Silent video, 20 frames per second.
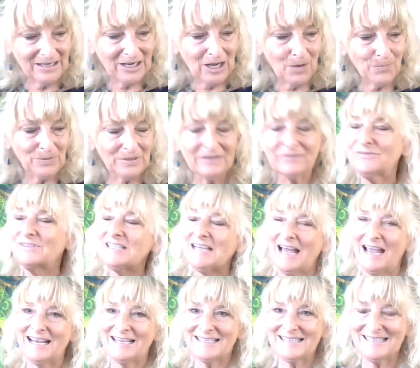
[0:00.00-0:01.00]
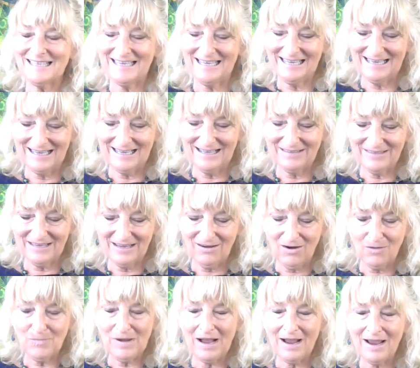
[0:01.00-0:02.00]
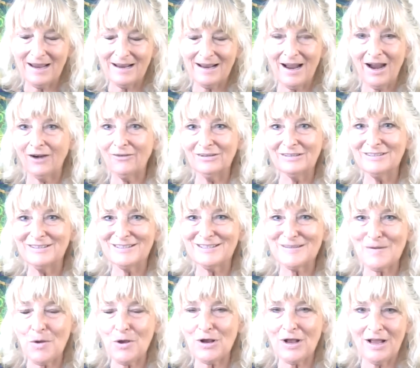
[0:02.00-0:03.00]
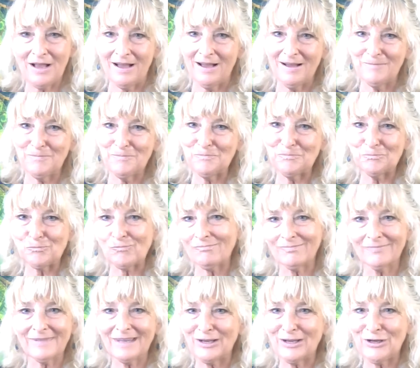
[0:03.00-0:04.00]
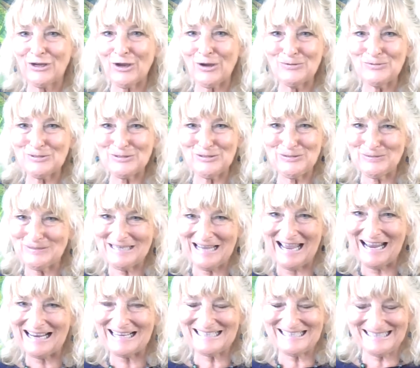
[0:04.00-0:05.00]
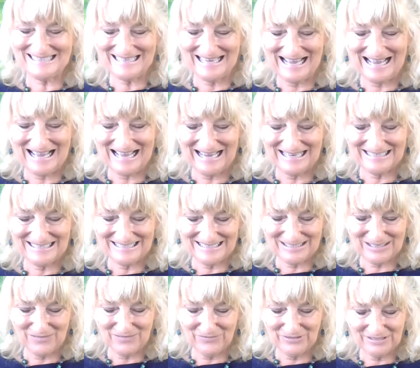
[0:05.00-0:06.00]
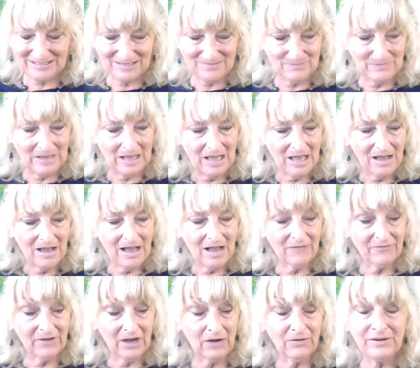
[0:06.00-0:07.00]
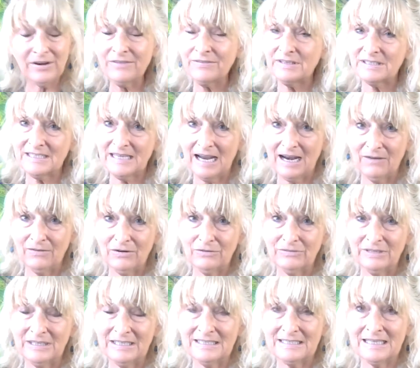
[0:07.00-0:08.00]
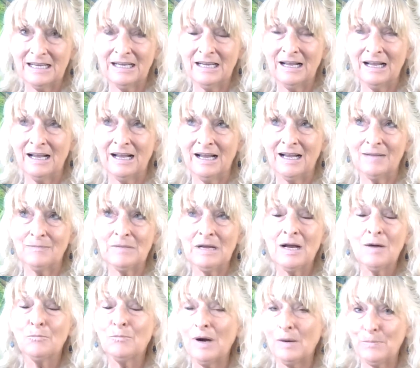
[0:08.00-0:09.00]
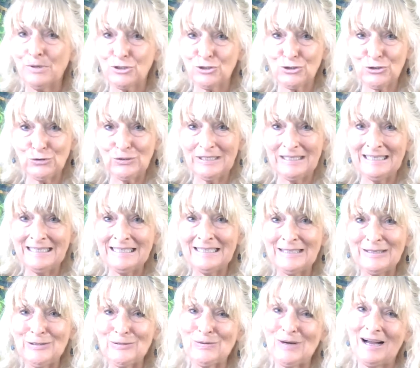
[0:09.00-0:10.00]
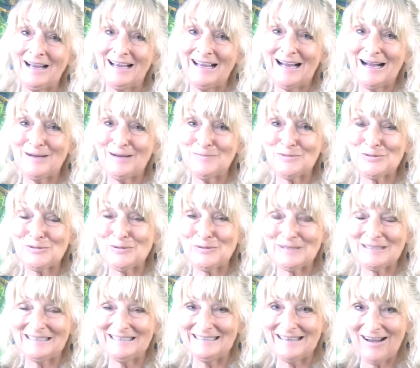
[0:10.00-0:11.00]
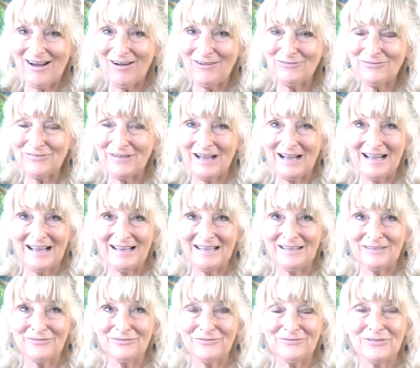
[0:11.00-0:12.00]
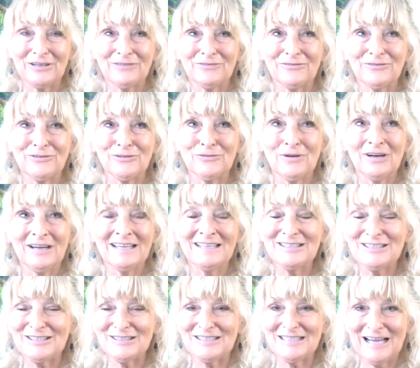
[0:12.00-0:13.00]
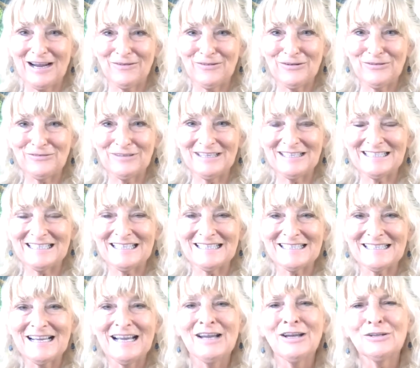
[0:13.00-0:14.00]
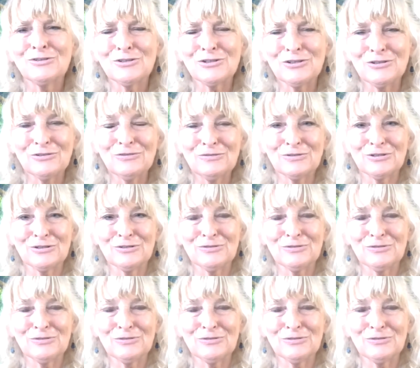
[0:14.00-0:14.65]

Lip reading: couple of decks here. They are my current go-to decks. I discovered them via another tarot reader, Baba Jolie, who I absolutely love. If you are into tarot readings, do